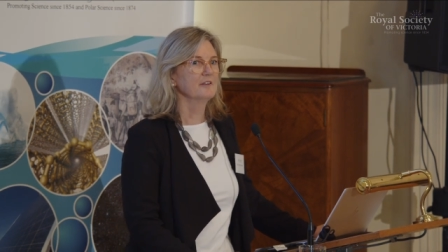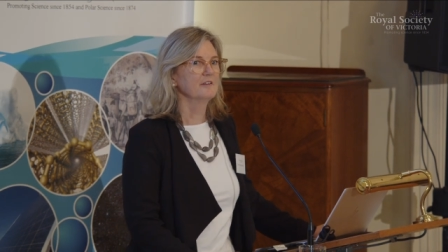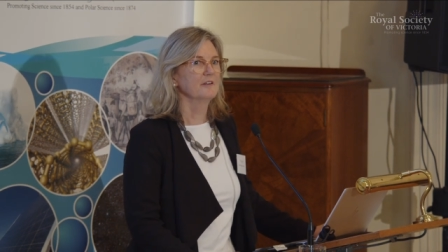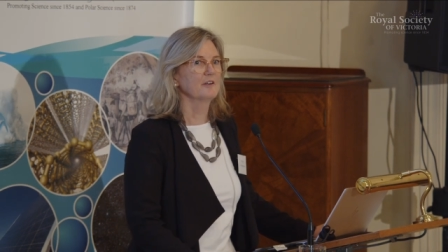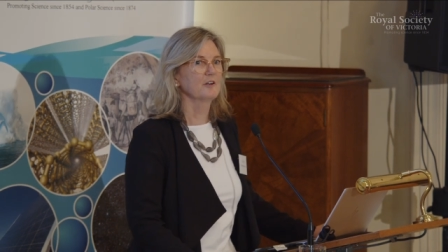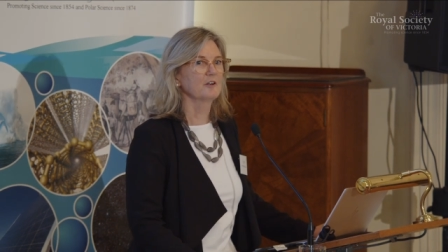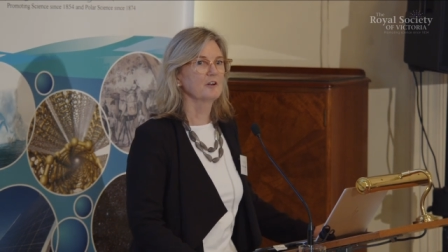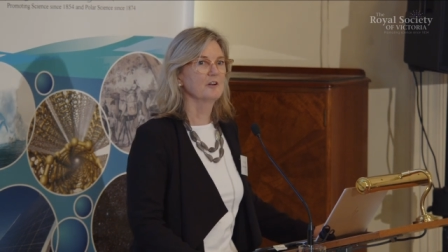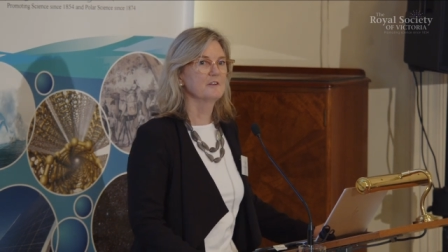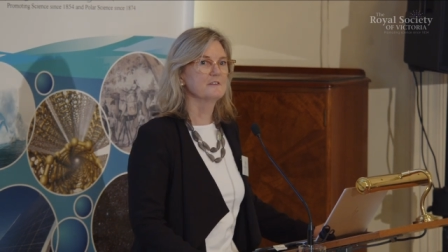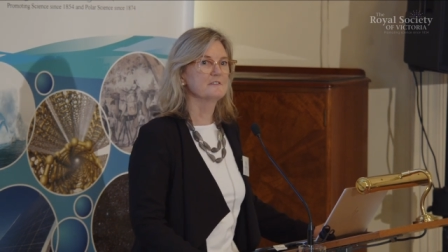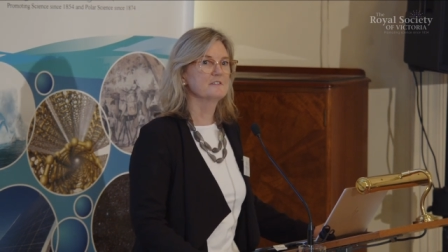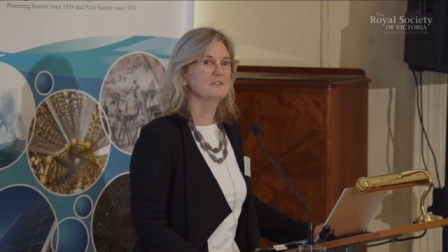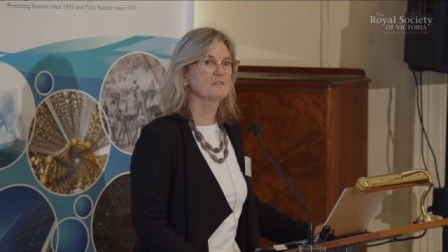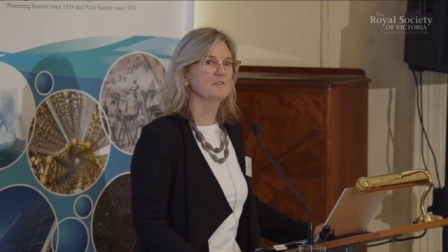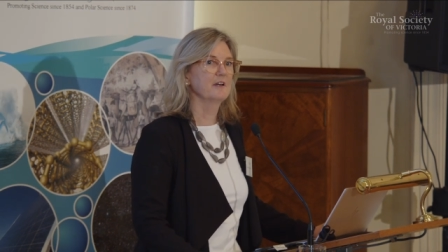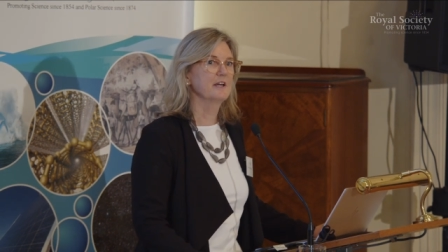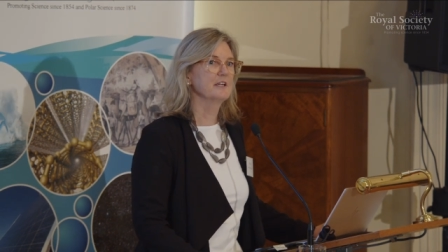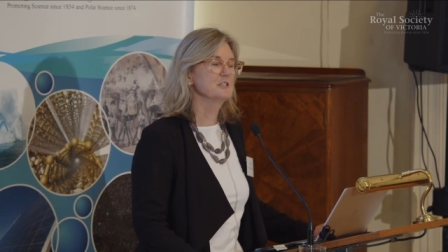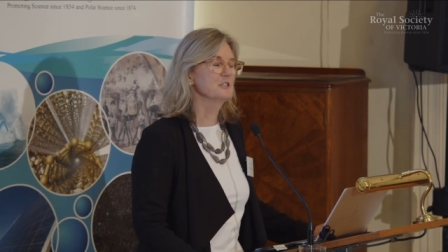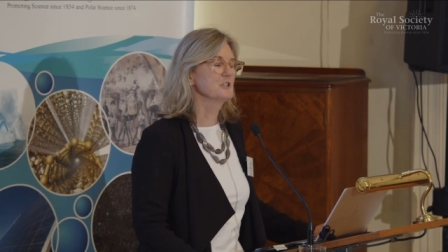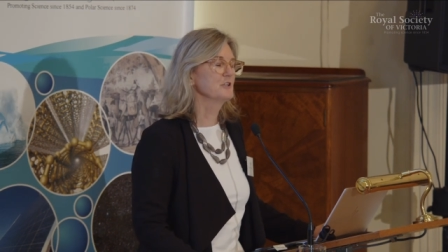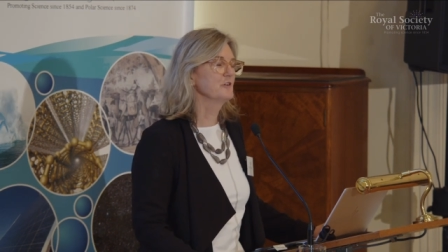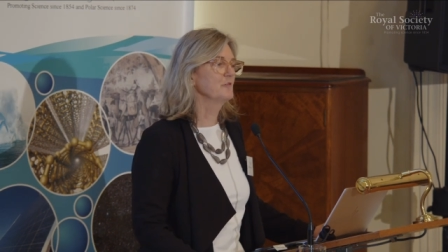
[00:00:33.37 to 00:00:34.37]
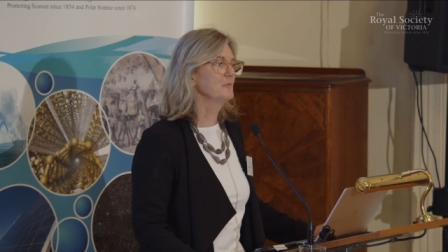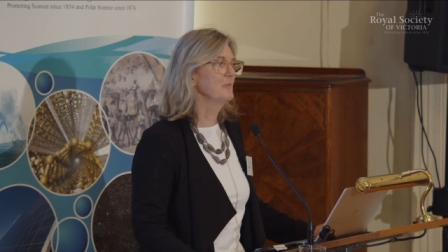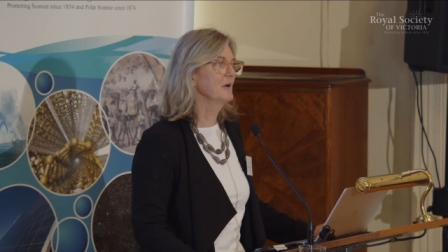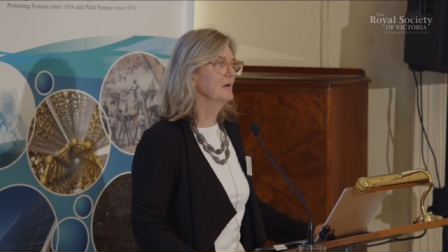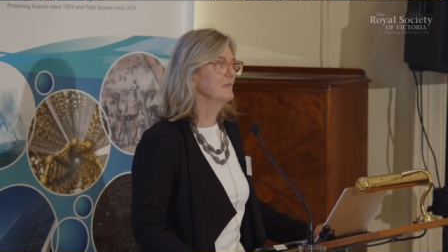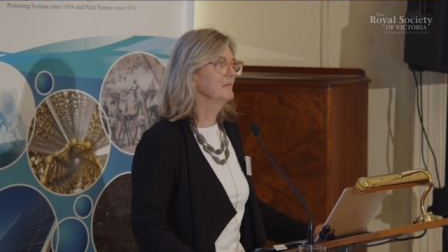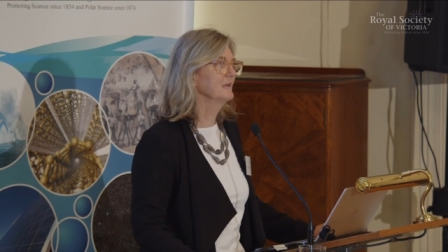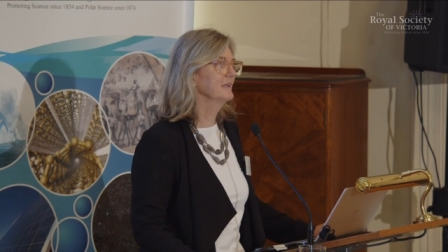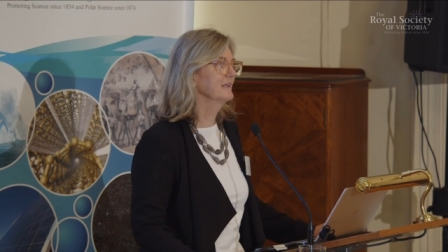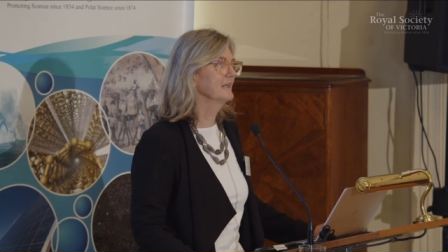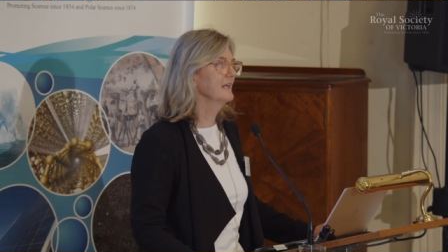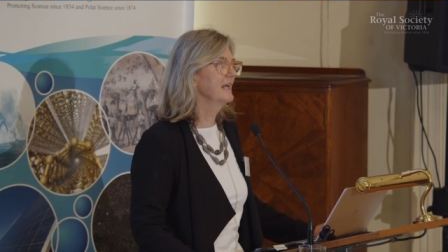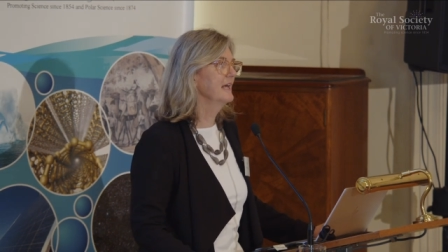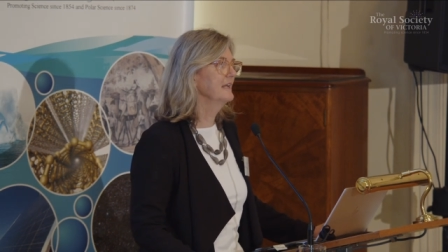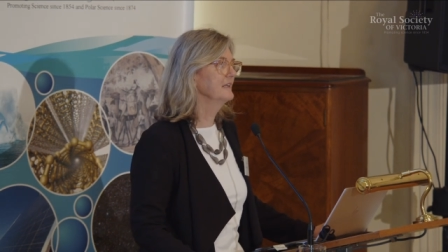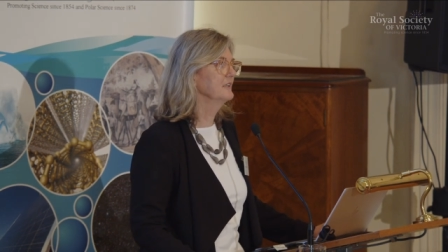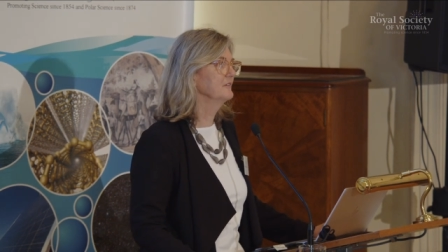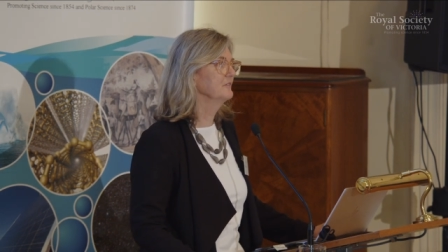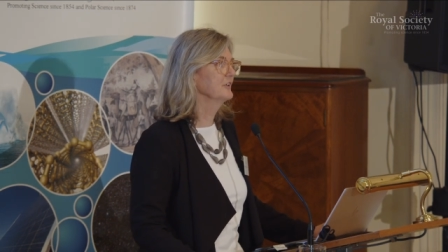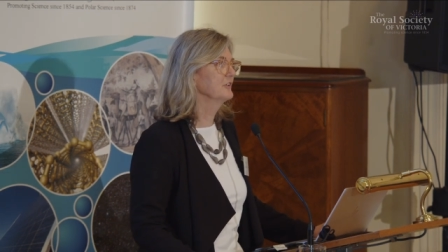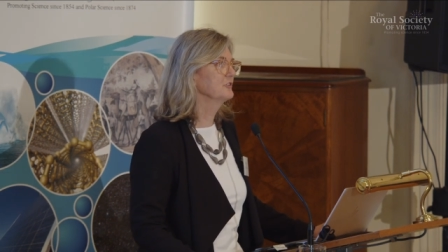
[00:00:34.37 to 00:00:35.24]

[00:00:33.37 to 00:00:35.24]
the conservation of public land in